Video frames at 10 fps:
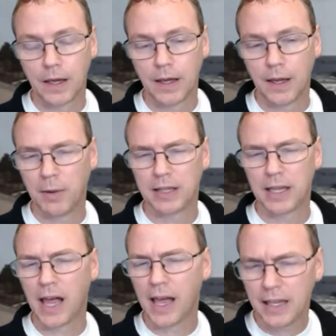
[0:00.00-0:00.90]
Am I
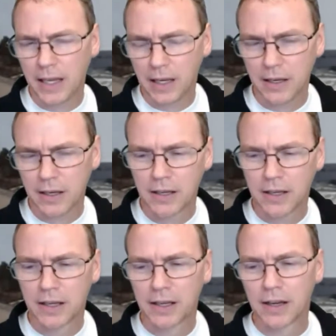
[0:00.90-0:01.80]
lying,
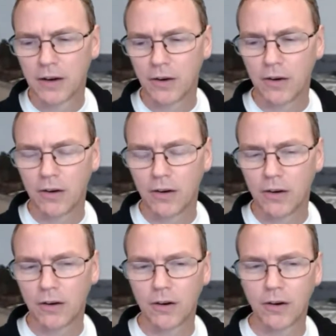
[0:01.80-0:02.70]

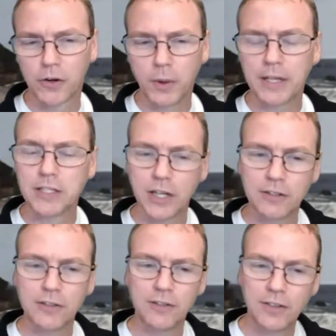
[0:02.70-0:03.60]
or do I
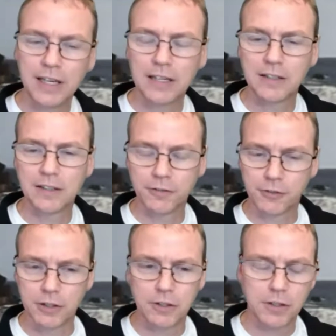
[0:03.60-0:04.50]
just see it
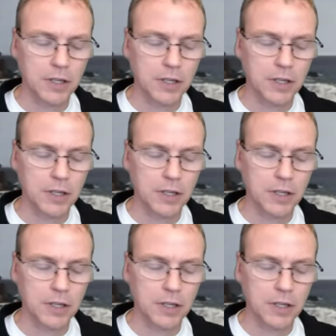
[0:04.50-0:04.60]
different?